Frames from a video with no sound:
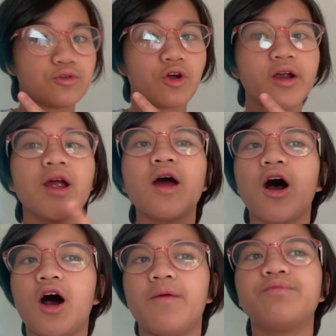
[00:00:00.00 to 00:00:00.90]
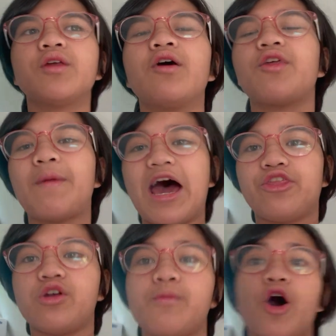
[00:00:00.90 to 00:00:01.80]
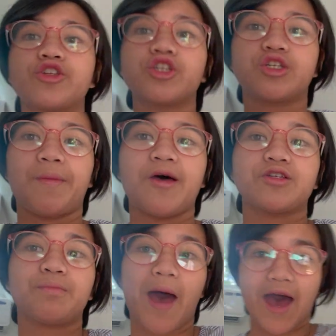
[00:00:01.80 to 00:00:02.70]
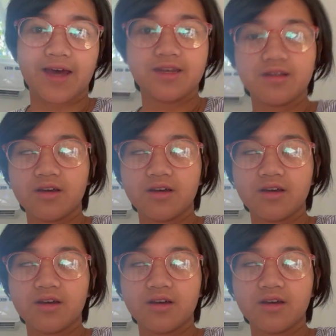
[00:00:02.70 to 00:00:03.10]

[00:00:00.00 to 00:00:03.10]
tour, the bathroom also smells bad.